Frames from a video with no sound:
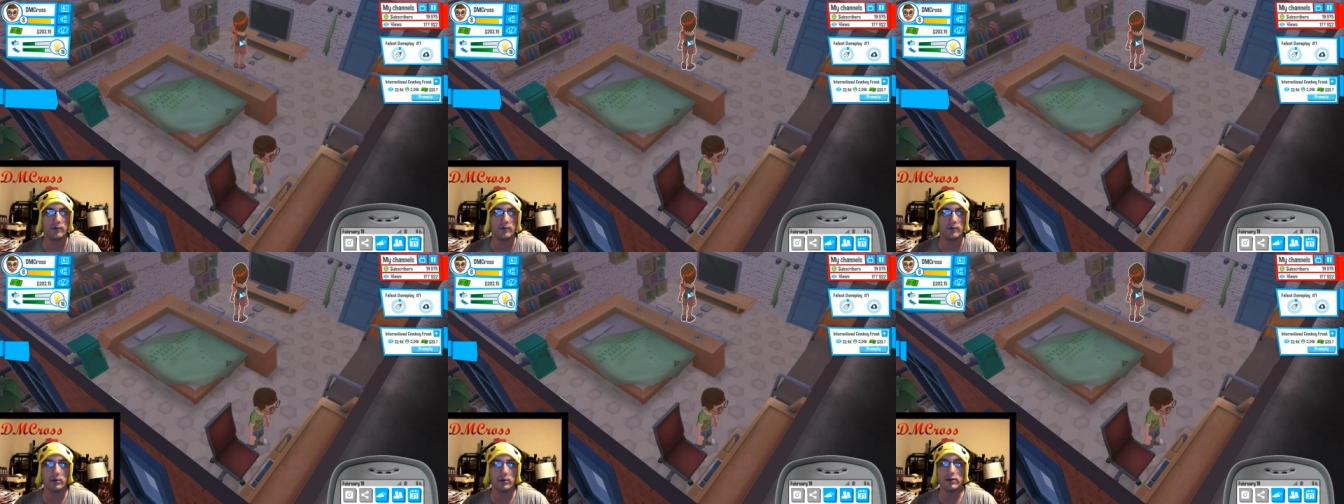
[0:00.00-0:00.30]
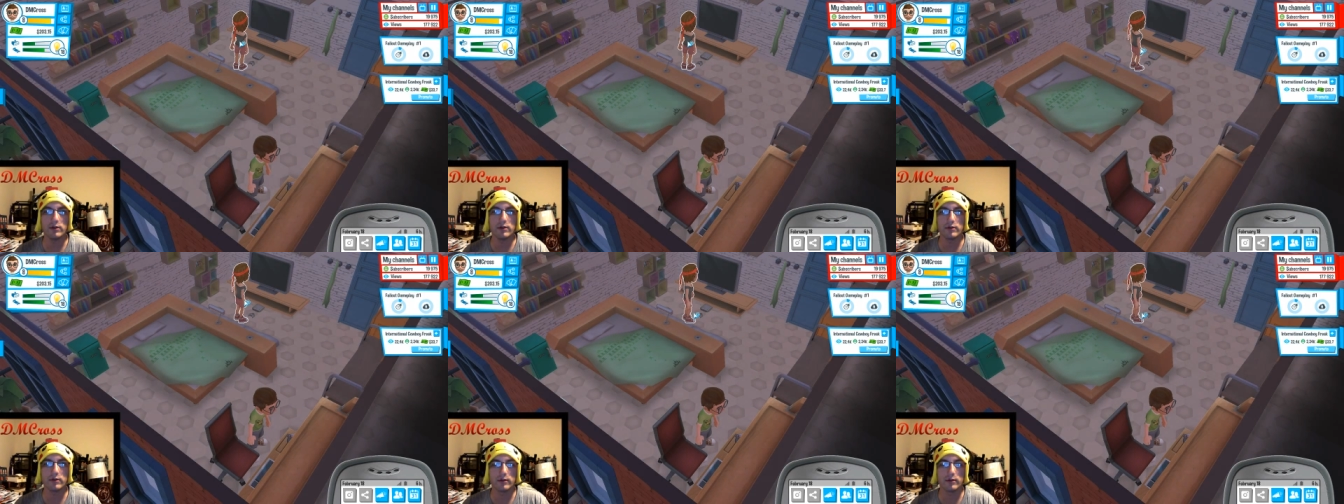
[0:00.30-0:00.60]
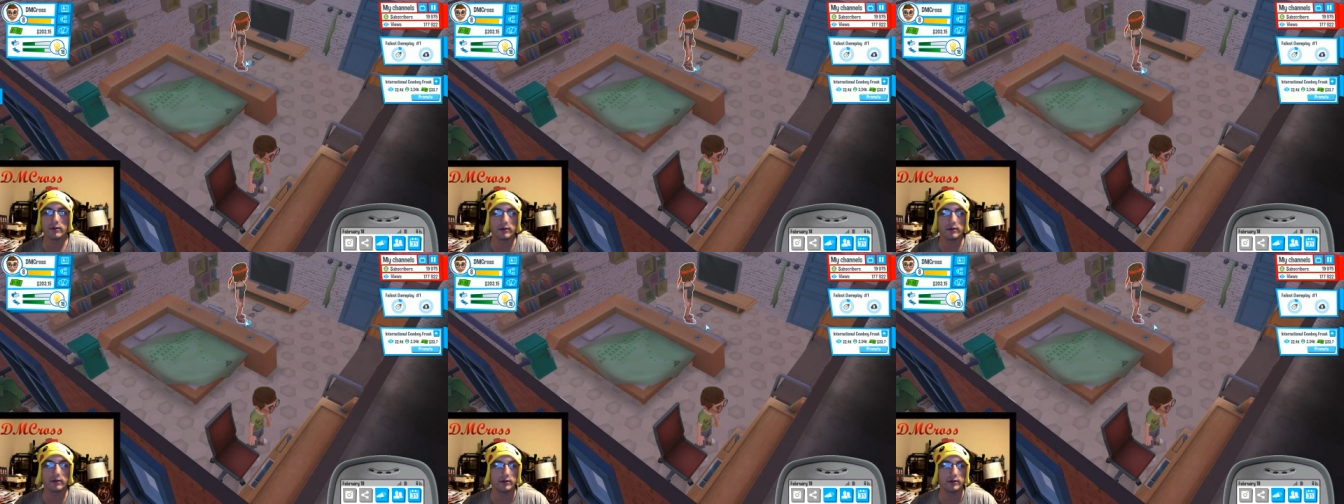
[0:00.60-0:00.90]
What are you
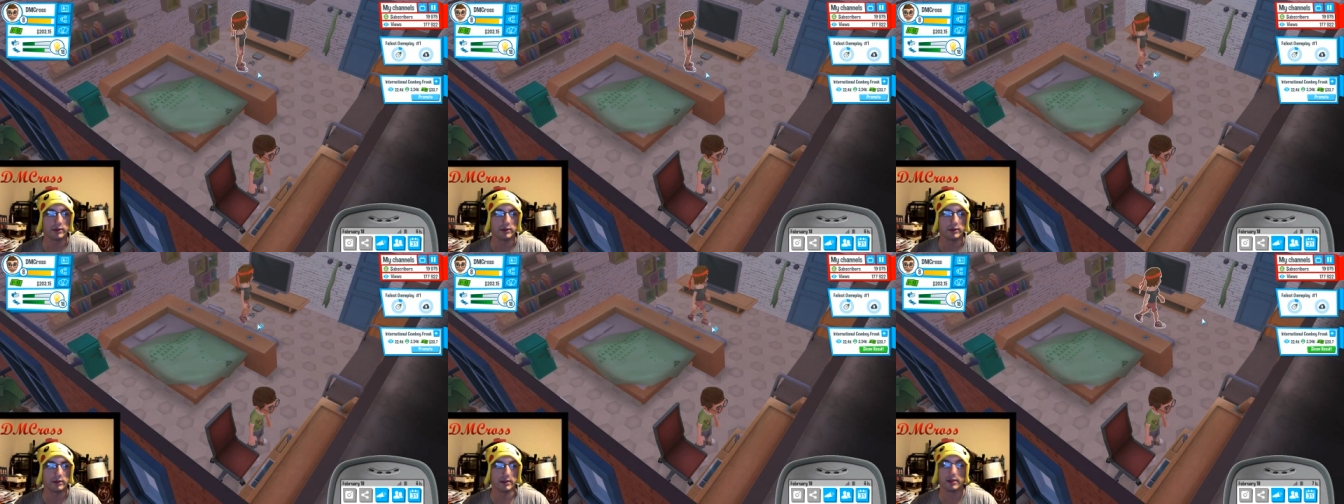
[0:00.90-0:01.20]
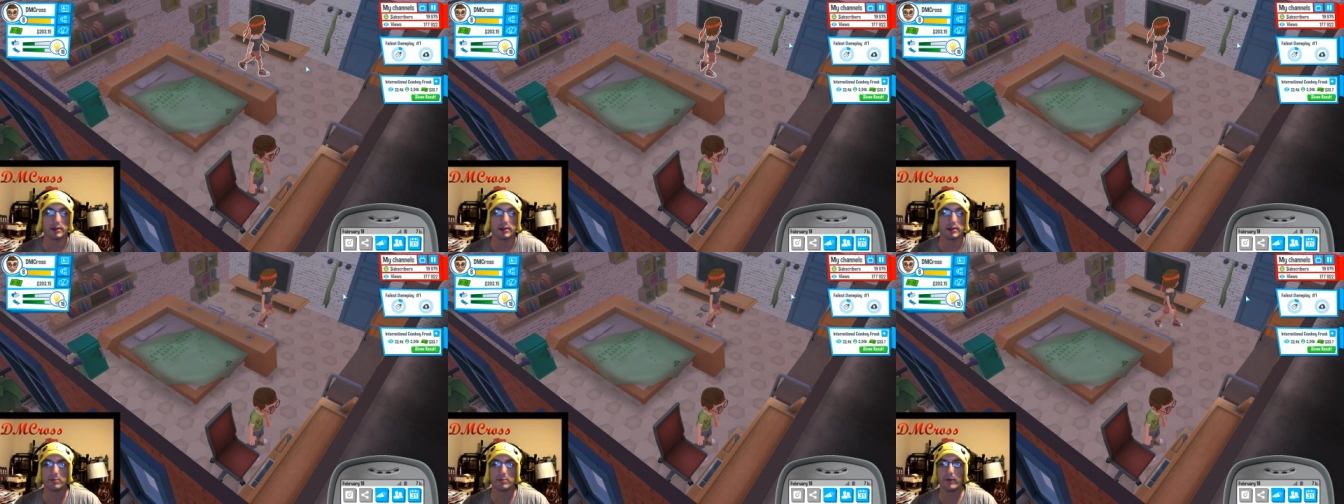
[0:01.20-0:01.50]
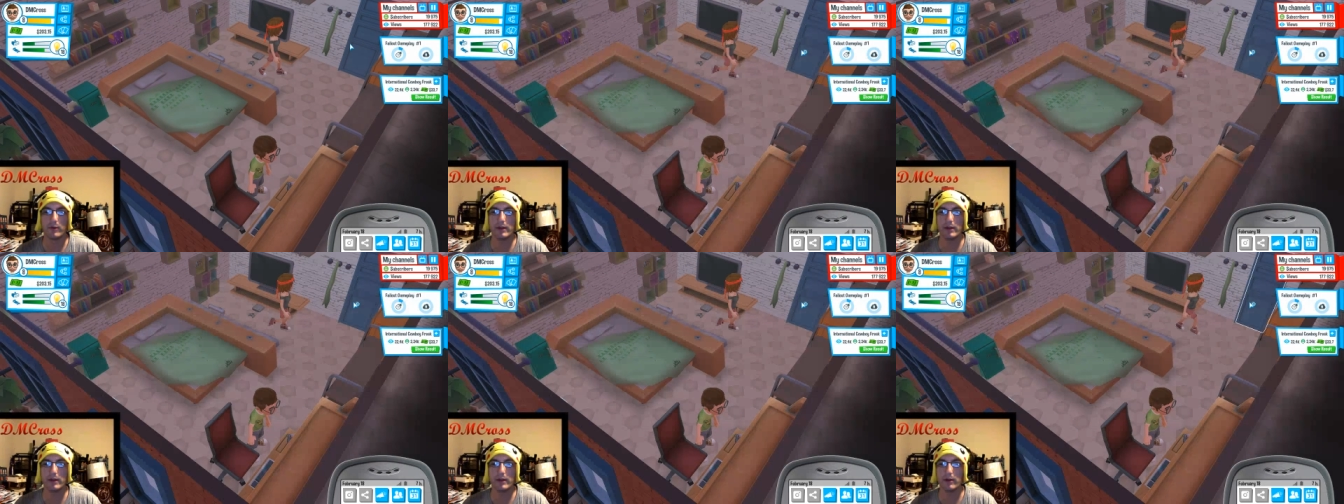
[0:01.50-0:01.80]
just touching my
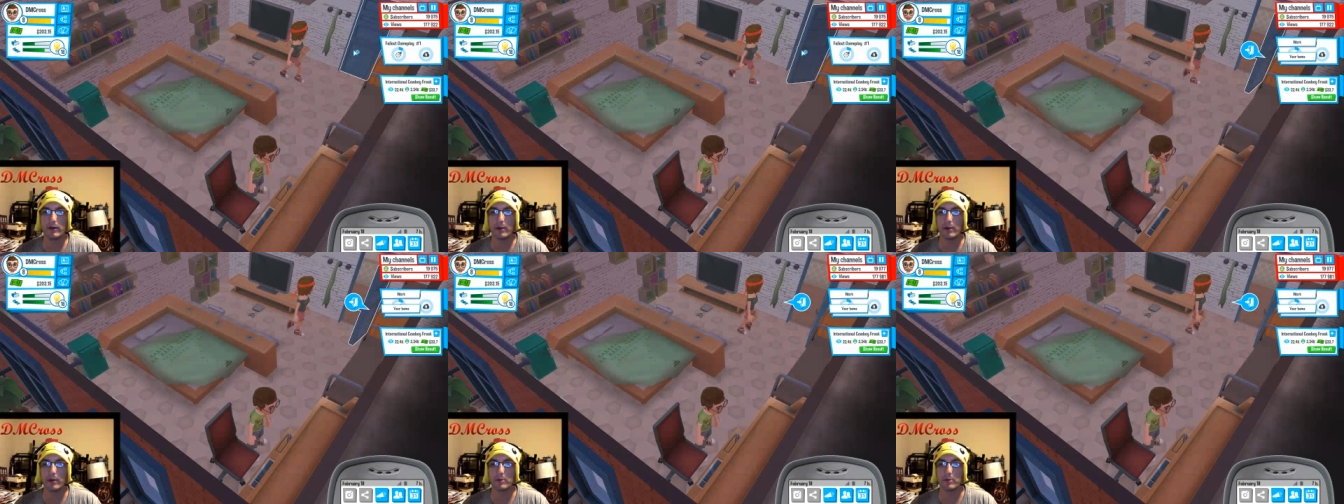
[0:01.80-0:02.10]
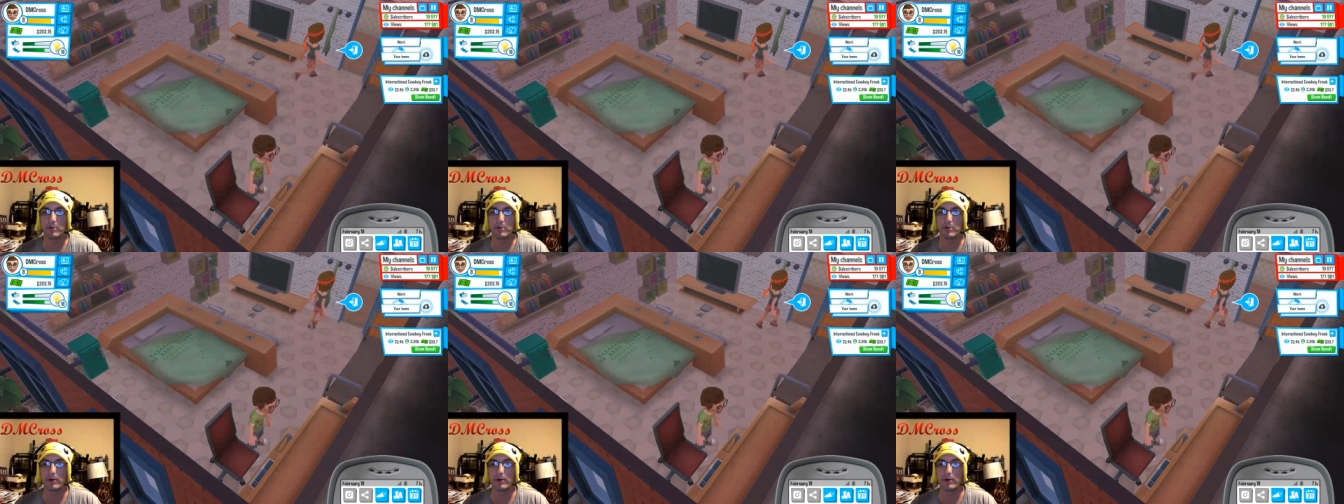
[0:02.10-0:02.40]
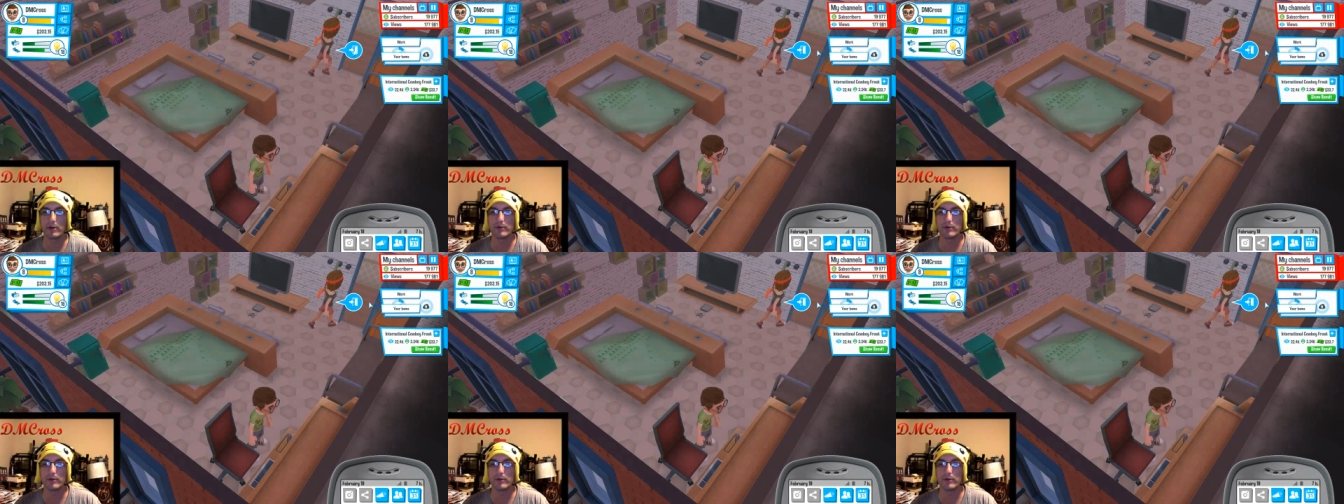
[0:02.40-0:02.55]
video games, bro?